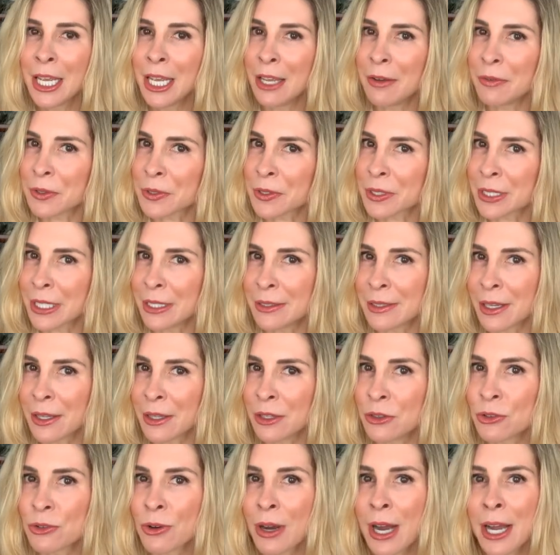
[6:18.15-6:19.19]
If your skin's on
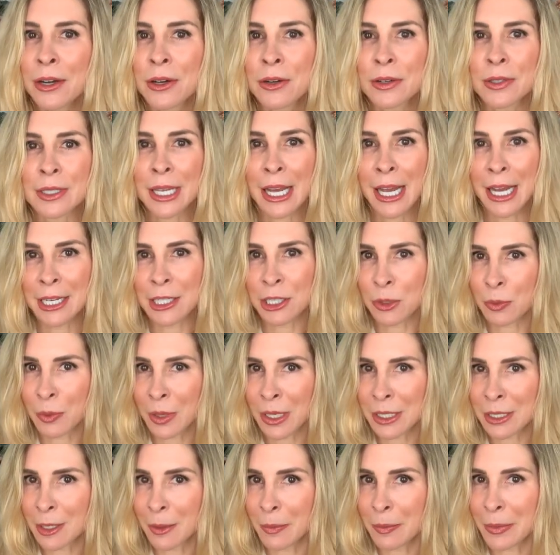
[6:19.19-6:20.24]
the drier side, you
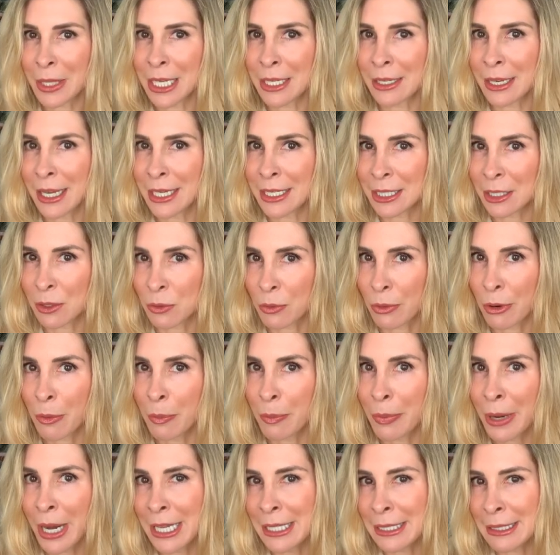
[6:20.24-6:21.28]
want something nice and
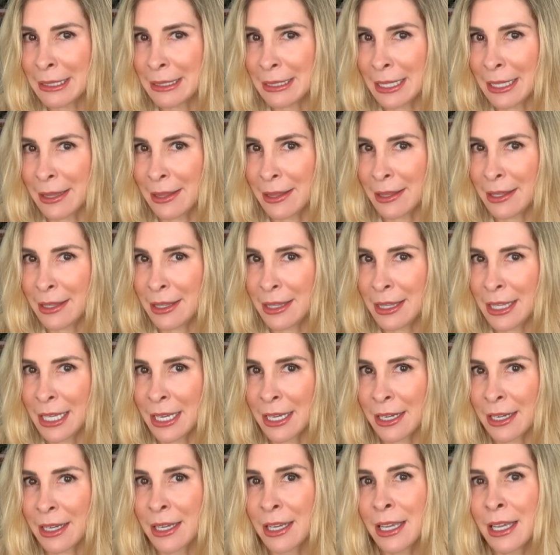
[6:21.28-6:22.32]
robust and
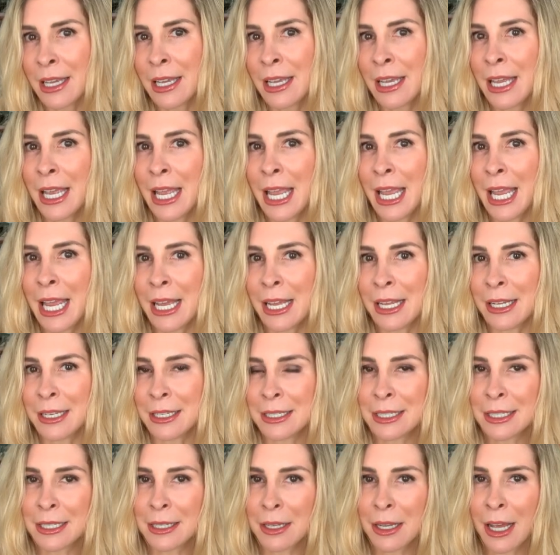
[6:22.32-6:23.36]
thick
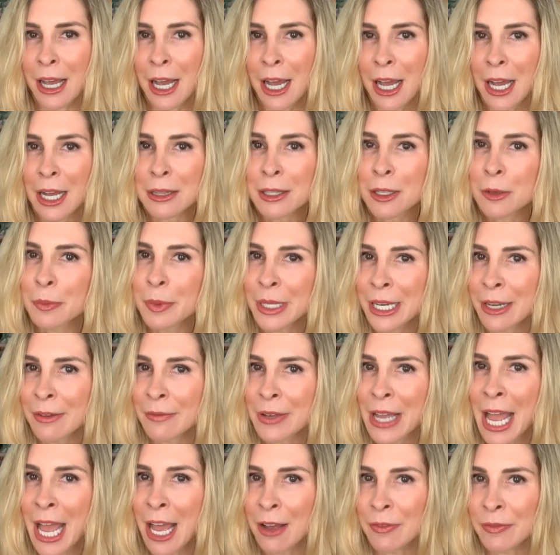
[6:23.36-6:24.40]
and a little bit of
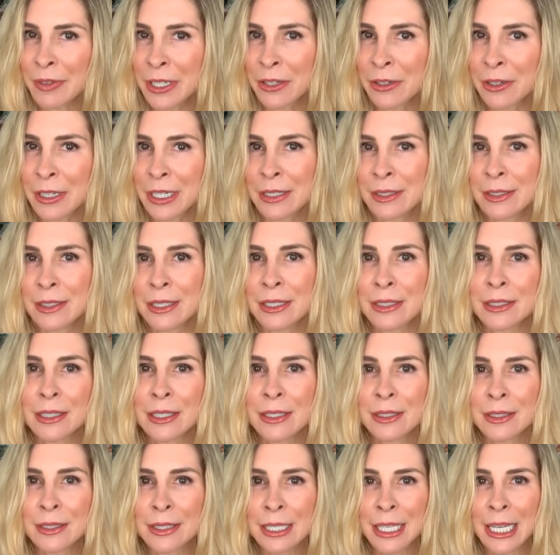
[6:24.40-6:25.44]
a heavier
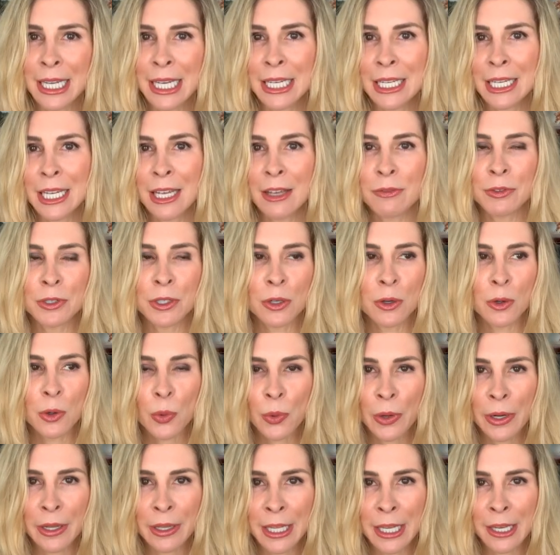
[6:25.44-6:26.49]
consistency. If you're
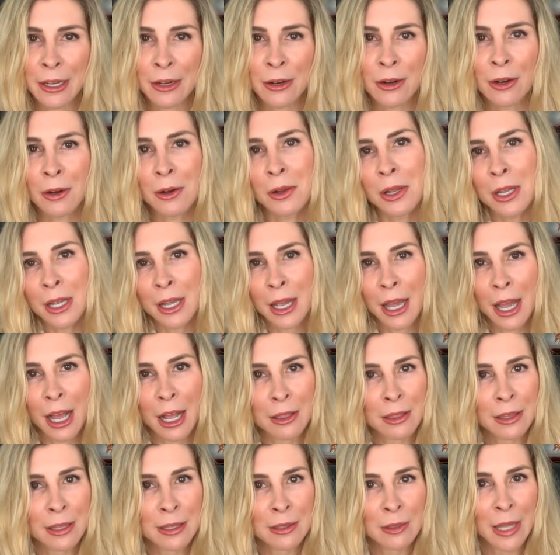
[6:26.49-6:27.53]
oilier,
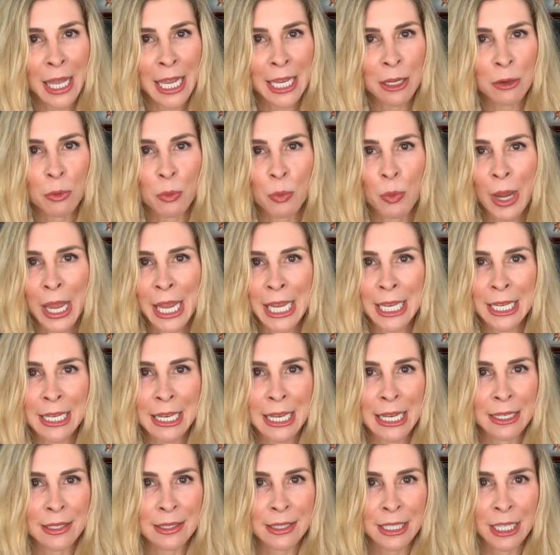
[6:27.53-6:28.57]
a lightweight,
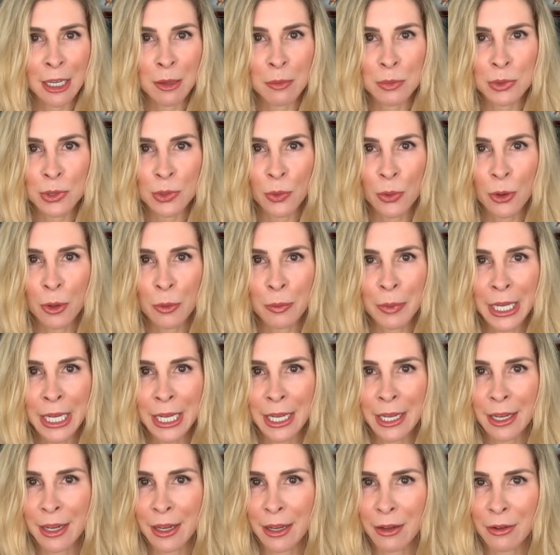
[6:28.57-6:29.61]
easily
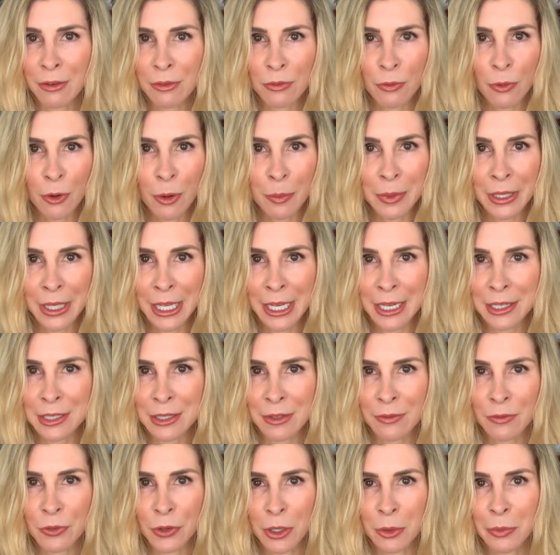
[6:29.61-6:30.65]
absorbing
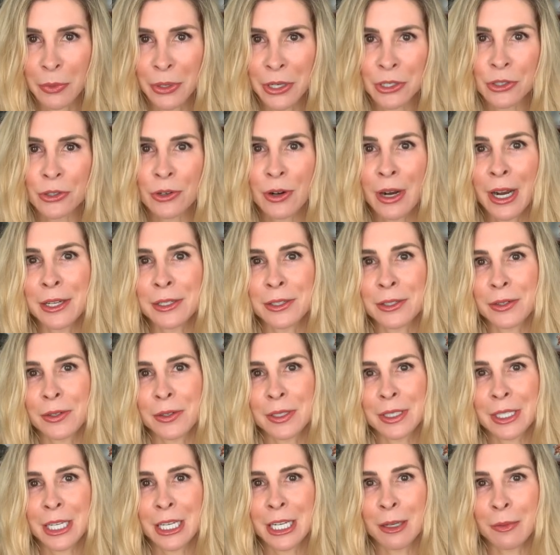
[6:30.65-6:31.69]
formulation for your moisturizer
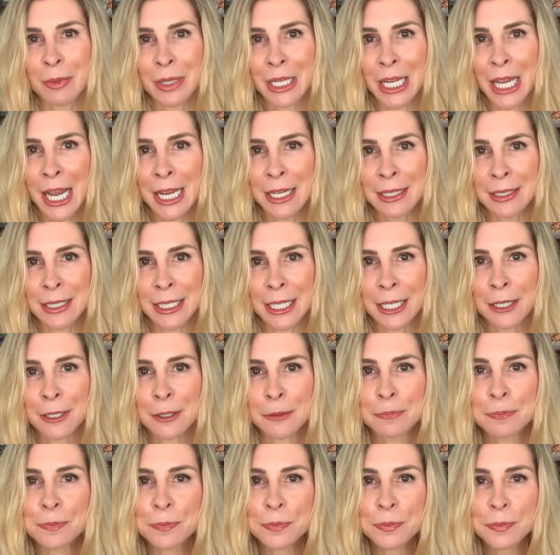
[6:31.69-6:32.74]
is going to be ideal.